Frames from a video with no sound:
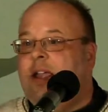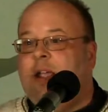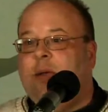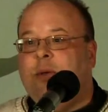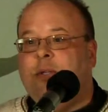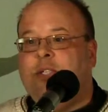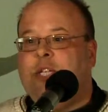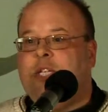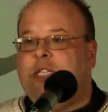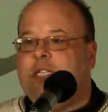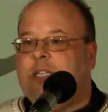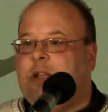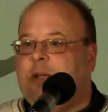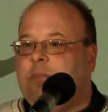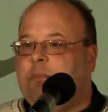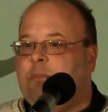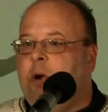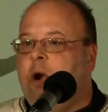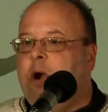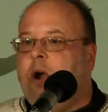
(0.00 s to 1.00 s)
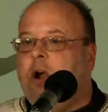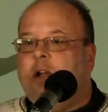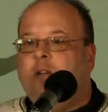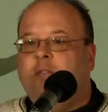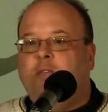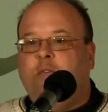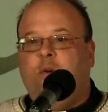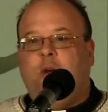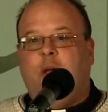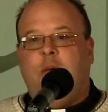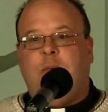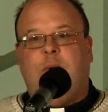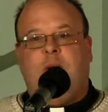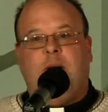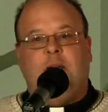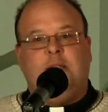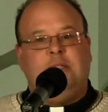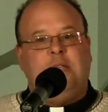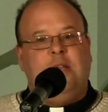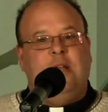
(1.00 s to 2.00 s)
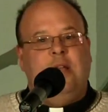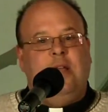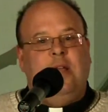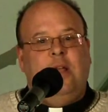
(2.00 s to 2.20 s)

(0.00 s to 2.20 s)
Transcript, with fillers: It was just part of who I was.